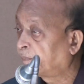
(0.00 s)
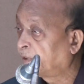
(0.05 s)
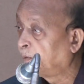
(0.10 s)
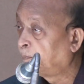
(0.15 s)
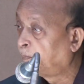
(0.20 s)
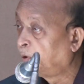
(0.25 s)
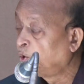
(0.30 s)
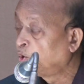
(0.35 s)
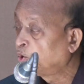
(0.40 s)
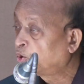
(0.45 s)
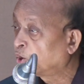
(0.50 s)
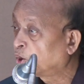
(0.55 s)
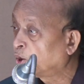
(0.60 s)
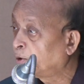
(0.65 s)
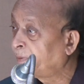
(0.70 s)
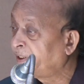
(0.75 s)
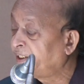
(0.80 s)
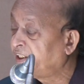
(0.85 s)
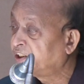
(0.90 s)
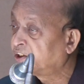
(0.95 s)
The blue
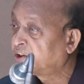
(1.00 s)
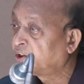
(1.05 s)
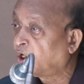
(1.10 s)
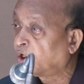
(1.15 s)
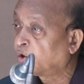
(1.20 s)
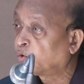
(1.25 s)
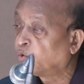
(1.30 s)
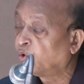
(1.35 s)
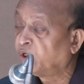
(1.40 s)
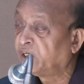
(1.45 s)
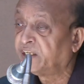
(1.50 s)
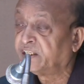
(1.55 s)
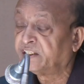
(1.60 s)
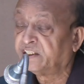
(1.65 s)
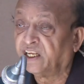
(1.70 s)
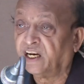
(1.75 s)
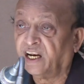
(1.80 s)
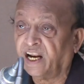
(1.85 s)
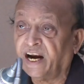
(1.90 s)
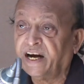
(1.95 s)
economy is not only
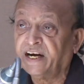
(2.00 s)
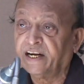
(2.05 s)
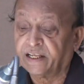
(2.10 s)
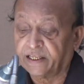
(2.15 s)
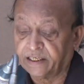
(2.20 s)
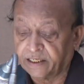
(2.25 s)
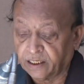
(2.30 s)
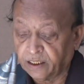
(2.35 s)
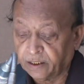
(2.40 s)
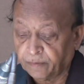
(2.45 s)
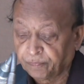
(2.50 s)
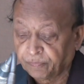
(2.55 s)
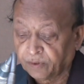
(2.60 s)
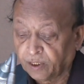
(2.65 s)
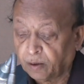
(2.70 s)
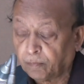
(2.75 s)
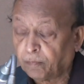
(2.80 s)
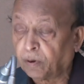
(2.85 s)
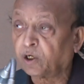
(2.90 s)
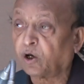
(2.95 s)
the land area,
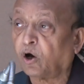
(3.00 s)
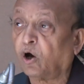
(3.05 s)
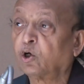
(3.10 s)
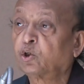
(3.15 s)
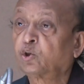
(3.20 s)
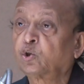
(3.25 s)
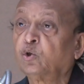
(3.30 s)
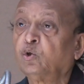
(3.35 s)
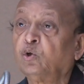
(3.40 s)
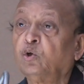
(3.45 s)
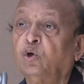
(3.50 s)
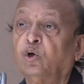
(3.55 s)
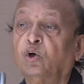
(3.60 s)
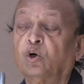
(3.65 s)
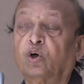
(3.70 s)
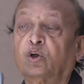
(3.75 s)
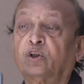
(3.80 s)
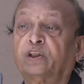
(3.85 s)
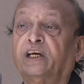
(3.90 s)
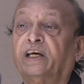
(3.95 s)
but also
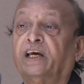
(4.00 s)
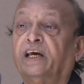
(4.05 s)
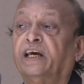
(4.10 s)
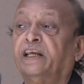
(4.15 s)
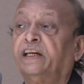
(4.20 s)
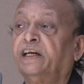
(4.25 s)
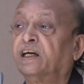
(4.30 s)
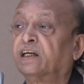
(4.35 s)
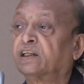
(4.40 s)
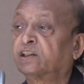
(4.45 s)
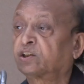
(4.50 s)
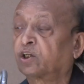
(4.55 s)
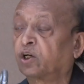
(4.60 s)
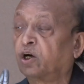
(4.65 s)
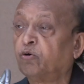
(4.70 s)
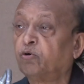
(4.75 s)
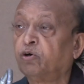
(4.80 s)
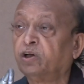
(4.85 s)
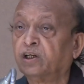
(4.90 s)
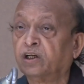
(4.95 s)
the area
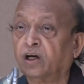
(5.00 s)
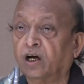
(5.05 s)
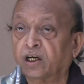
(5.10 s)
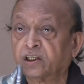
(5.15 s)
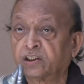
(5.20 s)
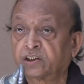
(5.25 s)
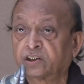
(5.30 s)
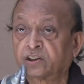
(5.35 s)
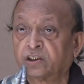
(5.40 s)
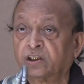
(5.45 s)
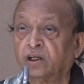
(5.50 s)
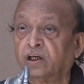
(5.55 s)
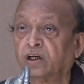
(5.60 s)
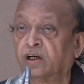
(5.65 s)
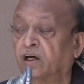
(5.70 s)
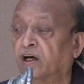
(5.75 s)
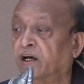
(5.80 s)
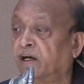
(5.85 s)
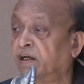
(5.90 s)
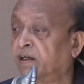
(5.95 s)
surrounding
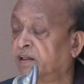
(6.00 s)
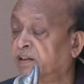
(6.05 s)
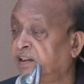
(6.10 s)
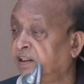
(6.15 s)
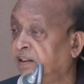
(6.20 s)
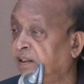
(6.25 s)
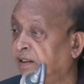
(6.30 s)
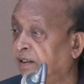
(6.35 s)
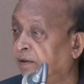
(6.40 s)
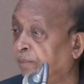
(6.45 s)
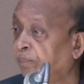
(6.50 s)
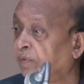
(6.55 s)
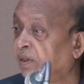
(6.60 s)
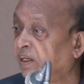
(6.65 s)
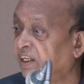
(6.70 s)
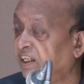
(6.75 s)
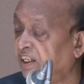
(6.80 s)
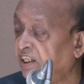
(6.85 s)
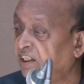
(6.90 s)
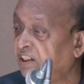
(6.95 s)
us, the
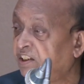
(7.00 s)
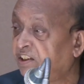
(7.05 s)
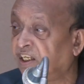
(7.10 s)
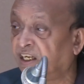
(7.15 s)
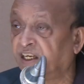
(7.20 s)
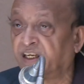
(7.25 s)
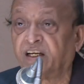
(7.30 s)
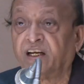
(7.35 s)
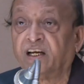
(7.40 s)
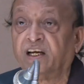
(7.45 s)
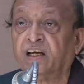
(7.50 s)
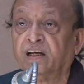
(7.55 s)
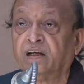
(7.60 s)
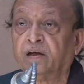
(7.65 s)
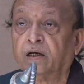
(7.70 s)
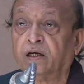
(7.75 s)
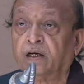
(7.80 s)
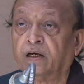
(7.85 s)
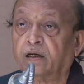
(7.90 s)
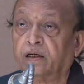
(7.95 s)

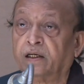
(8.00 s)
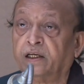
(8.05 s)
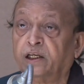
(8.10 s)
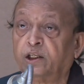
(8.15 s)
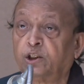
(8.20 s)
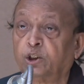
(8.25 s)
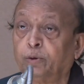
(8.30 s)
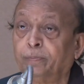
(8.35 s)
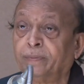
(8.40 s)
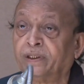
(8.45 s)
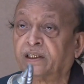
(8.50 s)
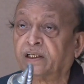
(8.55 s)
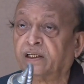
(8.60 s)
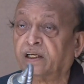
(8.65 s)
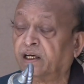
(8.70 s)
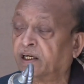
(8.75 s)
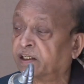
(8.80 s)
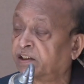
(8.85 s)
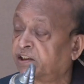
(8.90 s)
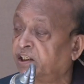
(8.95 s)
EEZ,
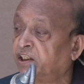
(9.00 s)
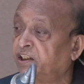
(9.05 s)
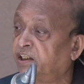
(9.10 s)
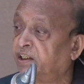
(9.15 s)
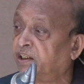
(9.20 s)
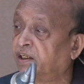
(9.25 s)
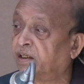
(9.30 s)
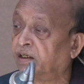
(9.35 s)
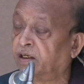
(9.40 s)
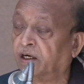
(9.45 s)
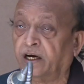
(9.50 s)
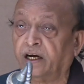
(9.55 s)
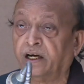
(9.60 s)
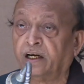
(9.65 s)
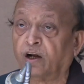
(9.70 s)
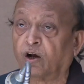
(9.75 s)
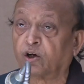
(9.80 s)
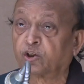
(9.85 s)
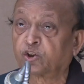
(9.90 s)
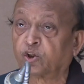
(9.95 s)
economic extent,
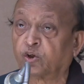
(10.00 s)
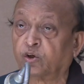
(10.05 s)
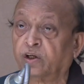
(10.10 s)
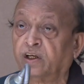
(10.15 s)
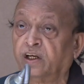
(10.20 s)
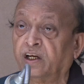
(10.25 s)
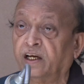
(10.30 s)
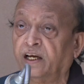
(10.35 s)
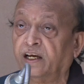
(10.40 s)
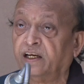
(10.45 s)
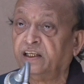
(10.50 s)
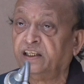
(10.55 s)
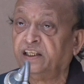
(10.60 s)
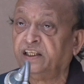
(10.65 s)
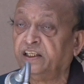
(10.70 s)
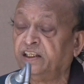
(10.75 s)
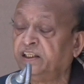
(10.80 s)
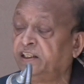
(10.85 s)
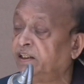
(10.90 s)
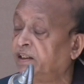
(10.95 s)
and also
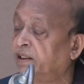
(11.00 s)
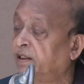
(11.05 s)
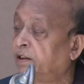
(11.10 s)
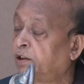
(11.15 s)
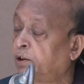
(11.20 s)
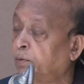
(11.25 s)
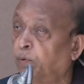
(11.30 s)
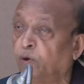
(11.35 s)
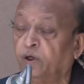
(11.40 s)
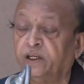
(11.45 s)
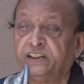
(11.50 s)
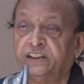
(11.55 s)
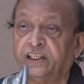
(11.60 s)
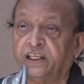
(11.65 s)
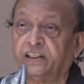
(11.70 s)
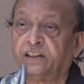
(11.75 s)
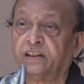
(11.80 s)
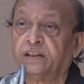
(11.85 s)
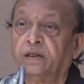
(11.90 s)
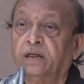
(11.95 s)

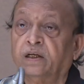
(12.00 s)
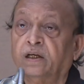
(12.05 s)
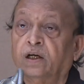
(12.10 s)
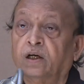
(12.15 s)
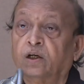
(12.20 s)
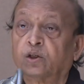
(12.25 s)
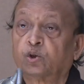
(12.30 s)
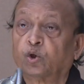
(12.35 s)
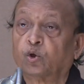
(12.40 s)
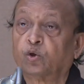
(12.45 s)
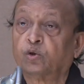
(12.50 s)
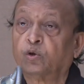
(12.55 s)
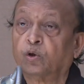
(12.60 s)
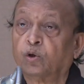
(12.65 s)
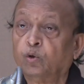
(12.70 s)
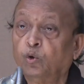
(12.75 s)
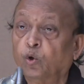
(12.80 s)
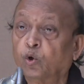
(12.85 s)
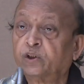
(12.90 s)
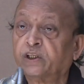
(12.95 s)
EEZZZ.
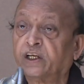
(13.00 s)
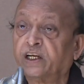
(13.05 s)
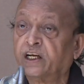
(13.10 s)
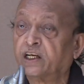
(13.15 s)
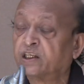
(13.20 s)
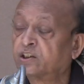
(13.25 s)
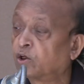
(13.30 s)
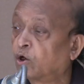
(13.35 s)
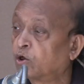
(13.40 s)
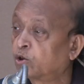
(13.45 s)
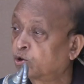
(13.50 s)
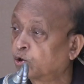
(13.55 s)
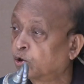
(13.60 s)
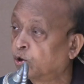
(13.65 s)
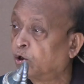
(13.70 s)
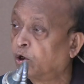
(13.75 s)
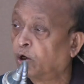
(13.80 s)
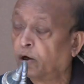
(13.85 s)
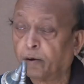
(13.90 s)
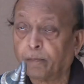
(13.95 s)
So those areas are
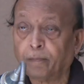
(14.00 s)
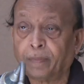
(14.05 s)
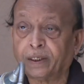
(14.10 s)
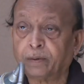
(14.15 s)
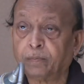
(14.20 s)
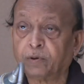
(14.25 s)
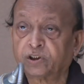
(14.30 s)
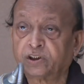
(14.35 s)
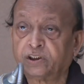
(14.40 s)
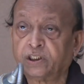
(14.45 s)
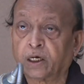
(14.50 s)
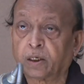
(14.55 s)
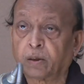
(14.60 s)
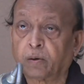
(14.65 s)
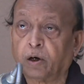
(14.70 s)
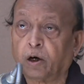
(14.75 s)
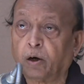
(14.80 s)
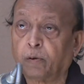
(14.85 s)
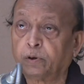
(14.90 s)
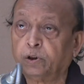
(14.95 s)
also very much
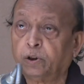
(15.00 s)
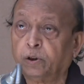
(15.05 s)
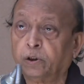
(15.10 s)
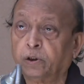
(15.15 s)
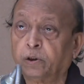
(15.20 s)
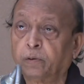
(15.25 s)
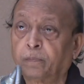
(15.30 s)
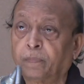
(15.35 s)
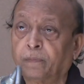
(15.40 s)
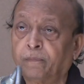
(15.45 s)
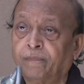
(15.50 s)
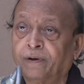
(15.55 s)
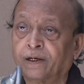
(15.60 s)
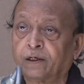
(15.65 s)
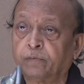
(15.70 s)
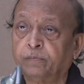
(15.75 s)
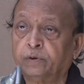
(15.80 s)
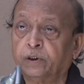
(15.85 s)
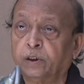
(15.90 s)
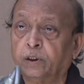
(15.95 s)
there are the part
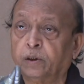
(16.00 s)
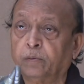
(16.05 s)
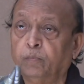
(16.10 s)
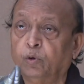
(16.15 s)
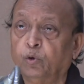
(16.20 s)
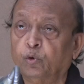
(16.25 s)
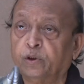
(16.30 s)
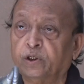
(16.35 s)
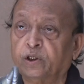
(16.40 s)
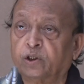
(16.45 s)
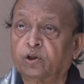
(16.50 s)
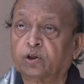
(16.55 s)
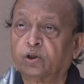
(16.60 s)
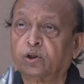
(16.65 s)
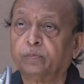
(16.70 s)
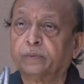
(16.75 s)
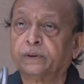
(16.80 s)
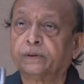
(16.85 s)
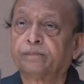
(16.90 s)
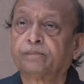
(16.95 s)
of the blue
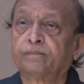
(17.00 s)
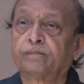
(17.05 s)
economy.